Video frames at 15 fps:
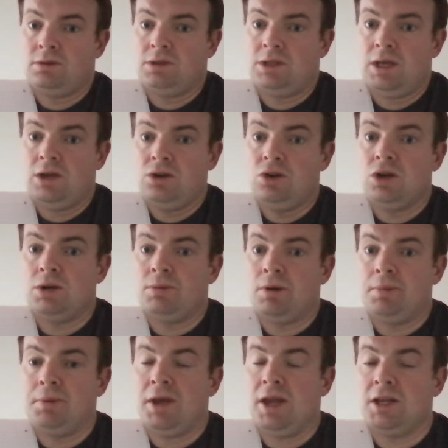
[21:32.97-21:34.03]
say you come
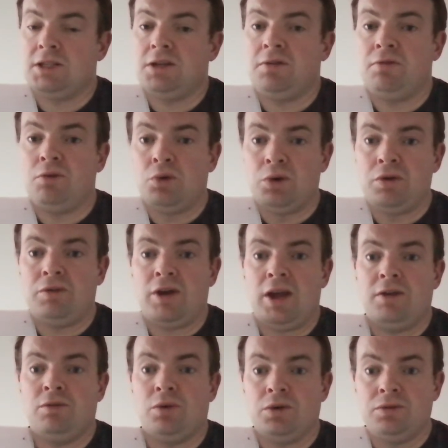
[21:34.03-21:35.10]
up against a
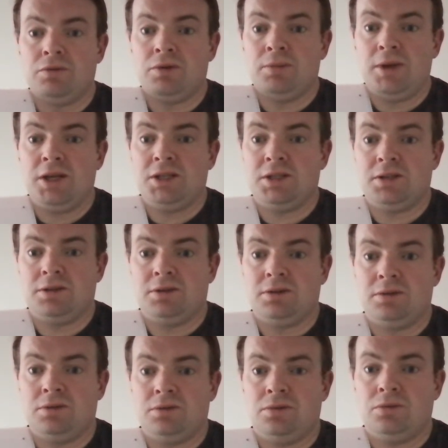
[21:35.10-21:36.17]
4-5-1 formation,
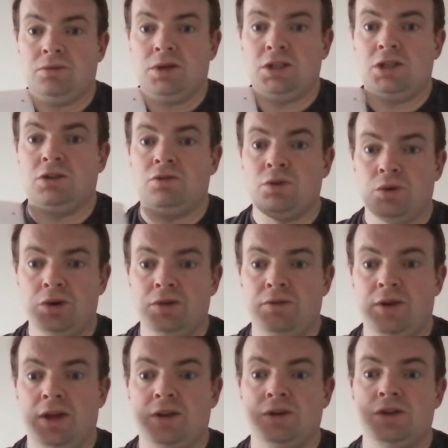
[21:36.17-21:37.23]
which is 4
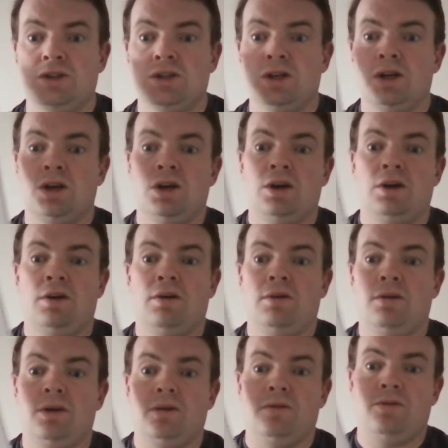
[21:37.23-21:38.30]
defenders,
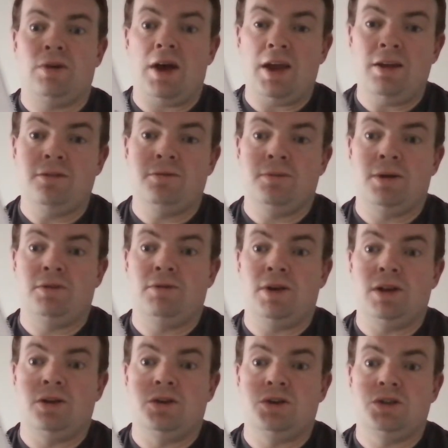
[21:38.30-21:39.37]
5
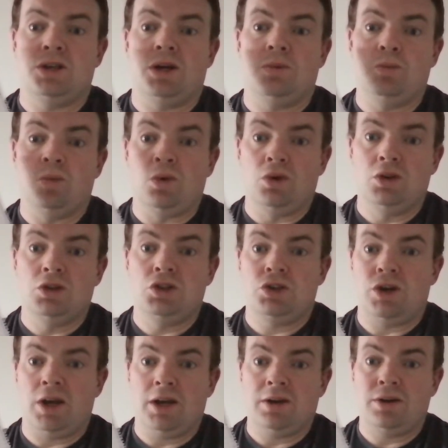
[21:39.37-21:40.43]
midfielders and 1
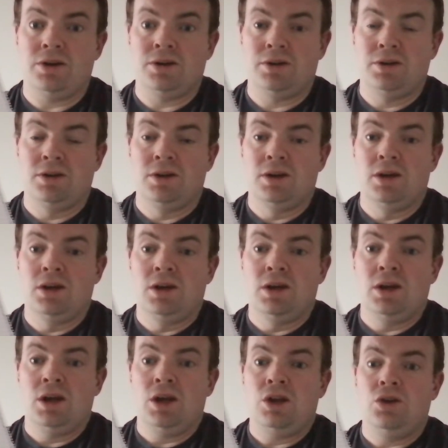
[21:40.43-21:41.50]
striker,
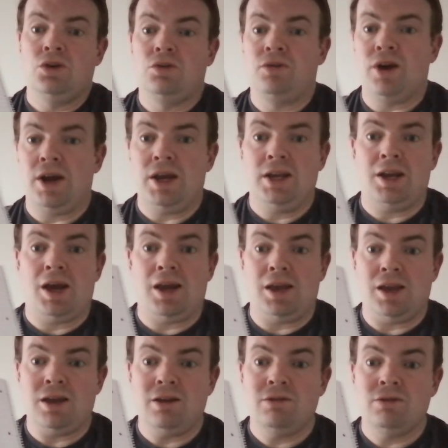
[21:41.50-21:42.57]
you're very
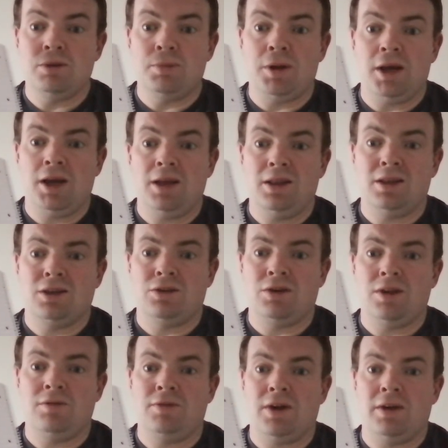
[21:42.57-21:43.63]
naive to play the
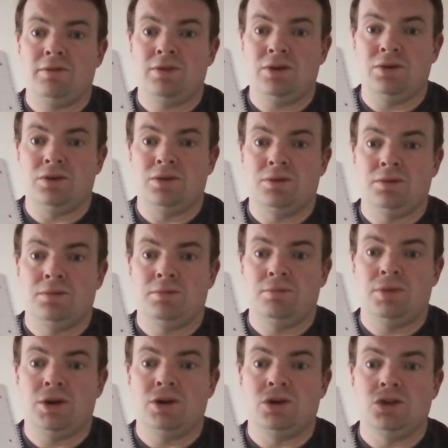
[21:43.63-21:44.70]
3-5-2
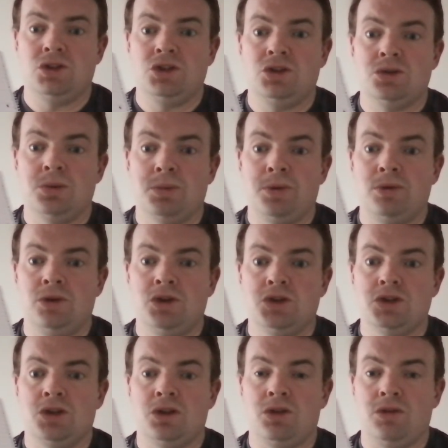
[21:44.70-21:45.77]
because you're
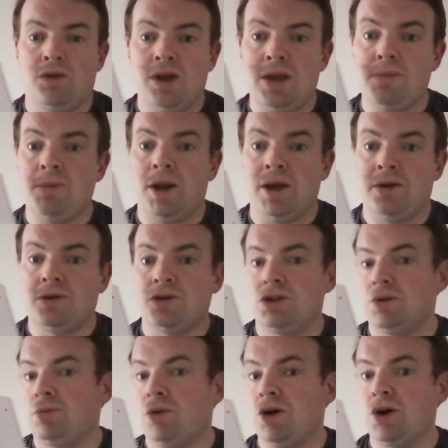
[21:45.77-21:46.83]
using 3 players
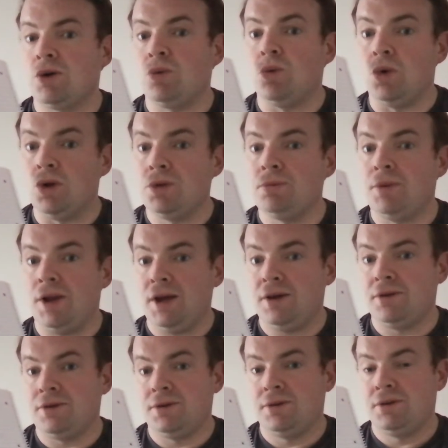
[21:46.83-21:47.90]
to mark 1
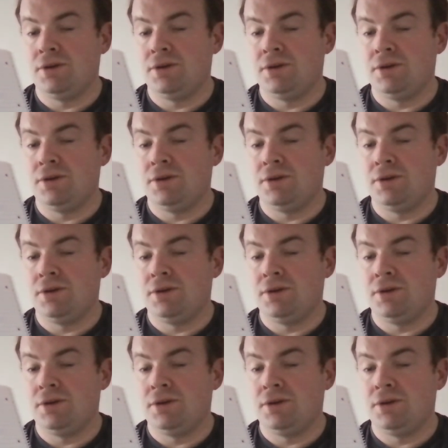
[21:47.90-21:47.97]
player.